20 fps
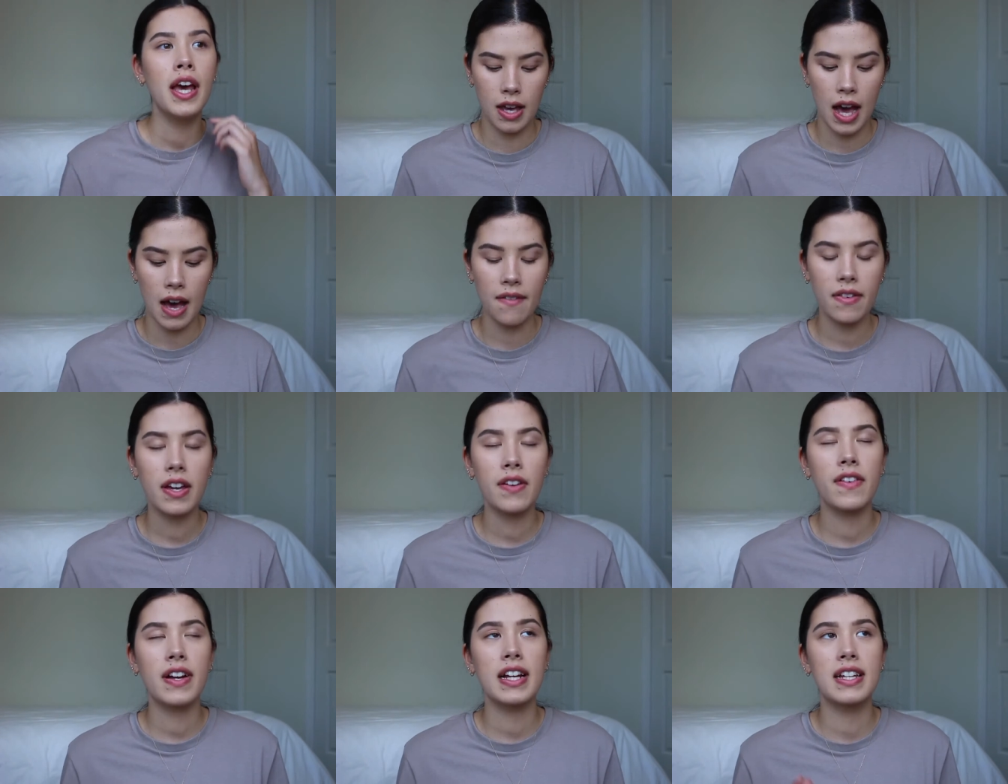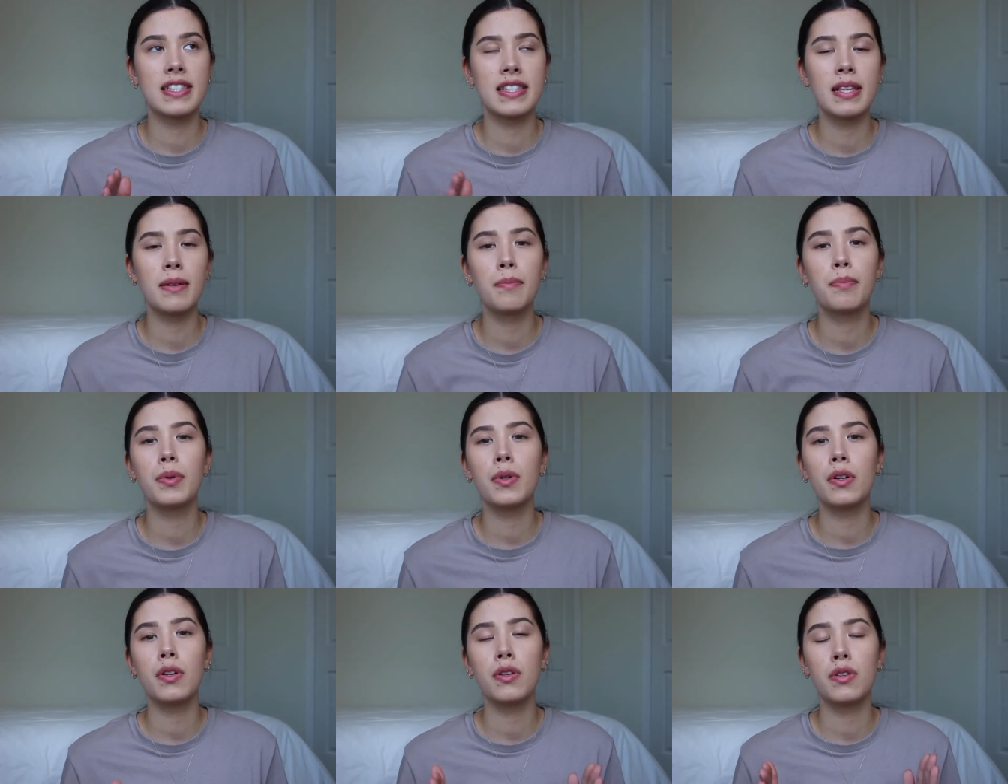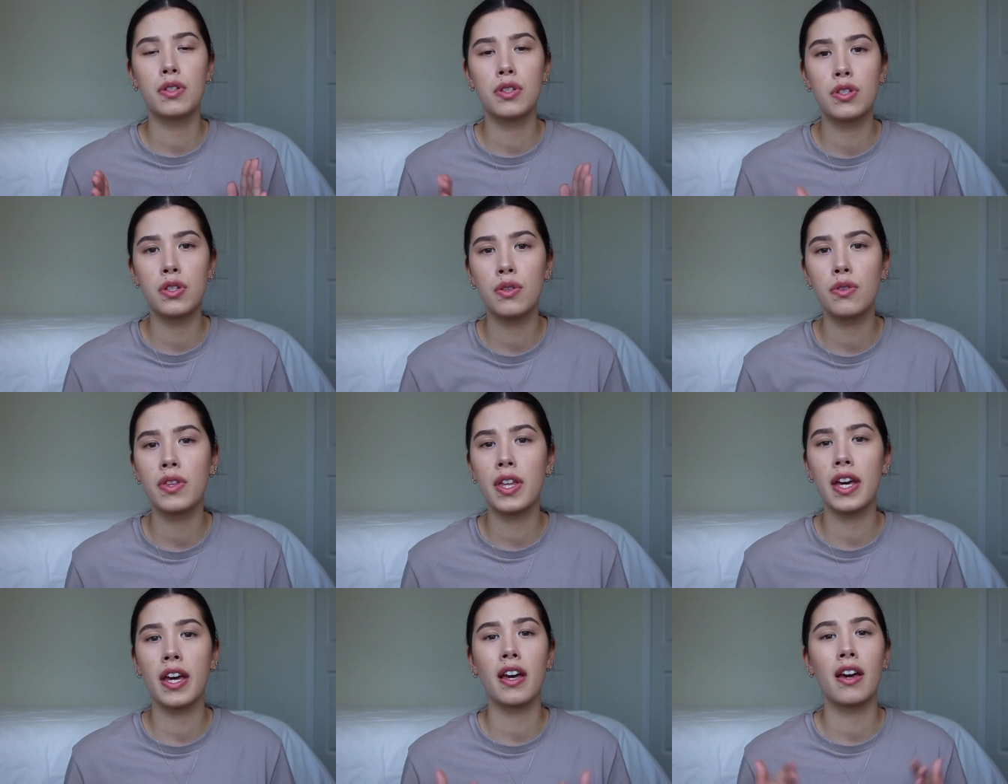Having a very simple,
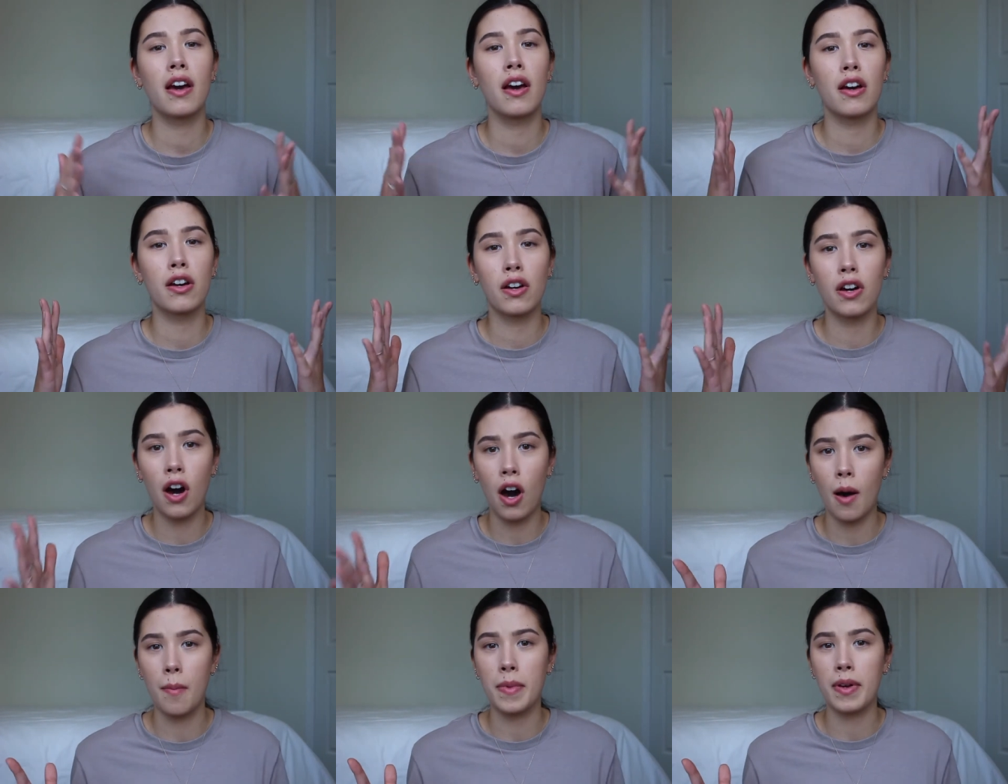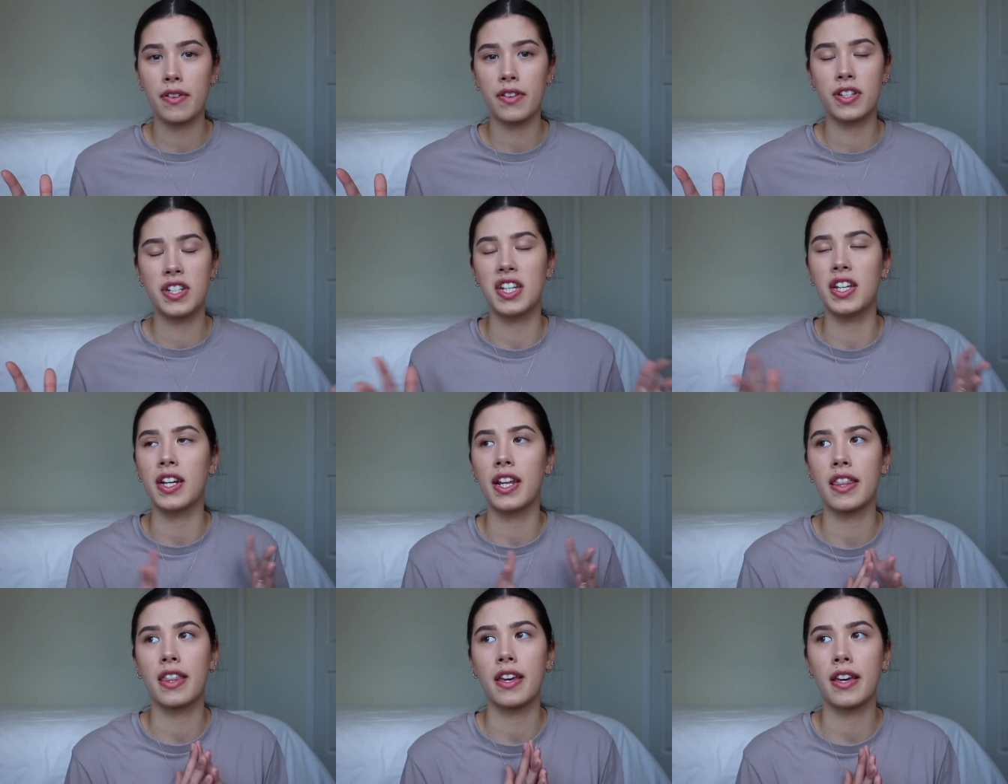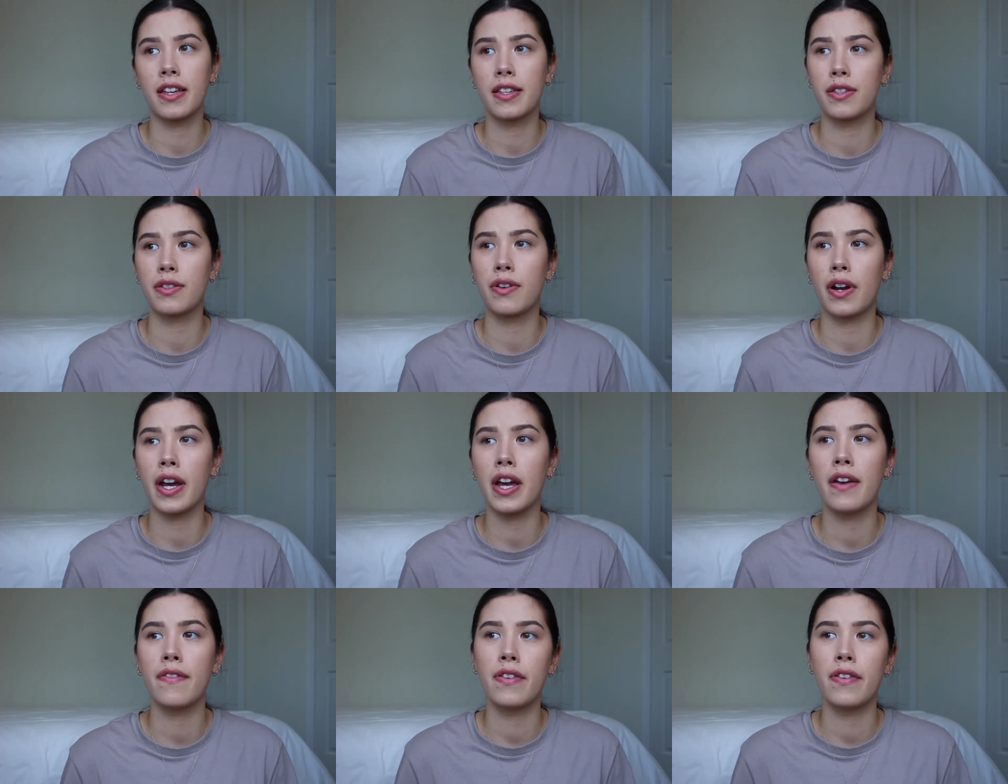soothing, calming routine I think is great.